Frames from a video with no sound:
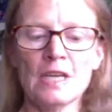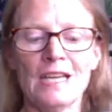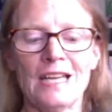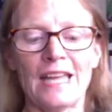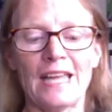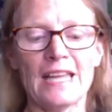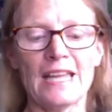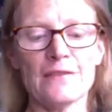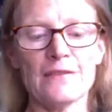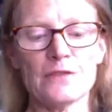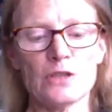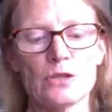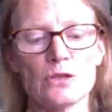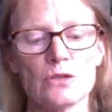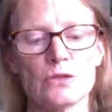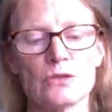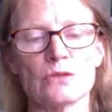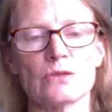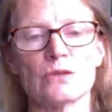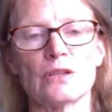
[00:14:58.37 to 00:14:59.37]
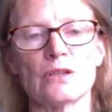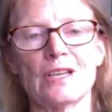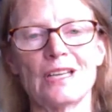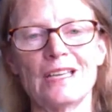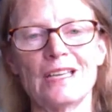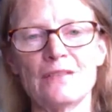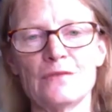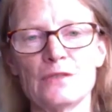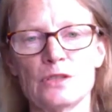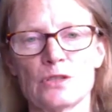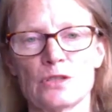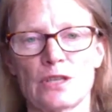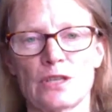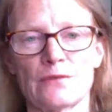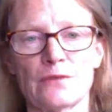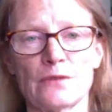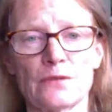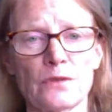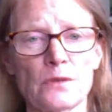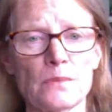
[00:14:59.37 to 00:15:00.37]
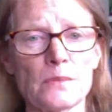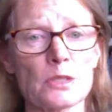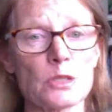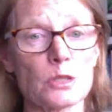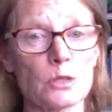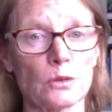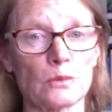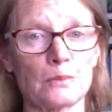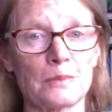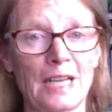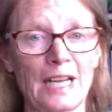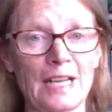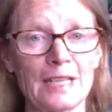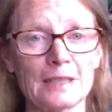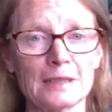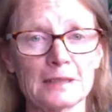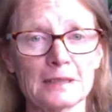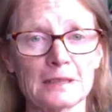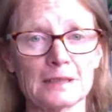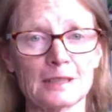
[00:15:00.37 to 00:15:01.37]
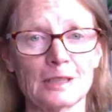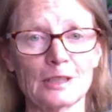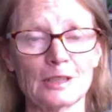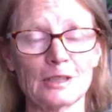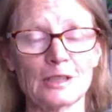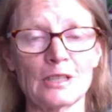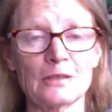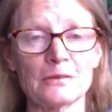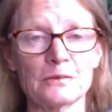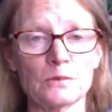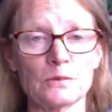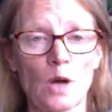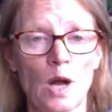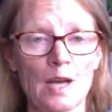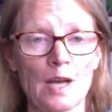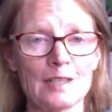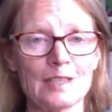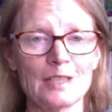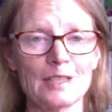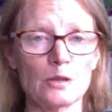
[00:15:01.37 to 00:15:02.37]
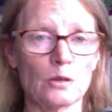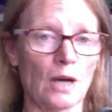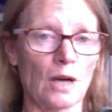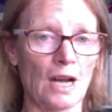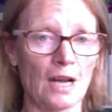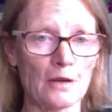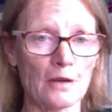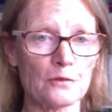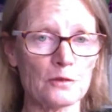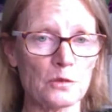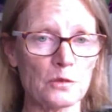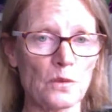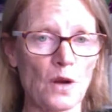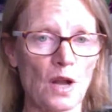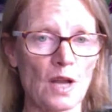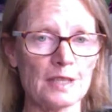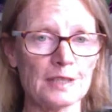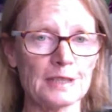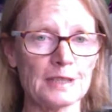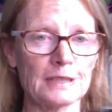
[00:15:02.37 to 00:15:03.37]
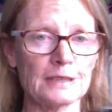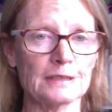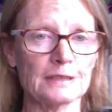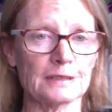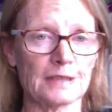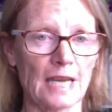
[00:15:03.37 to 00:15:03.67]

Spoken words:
If you suffer from a sore back, riding or after riding.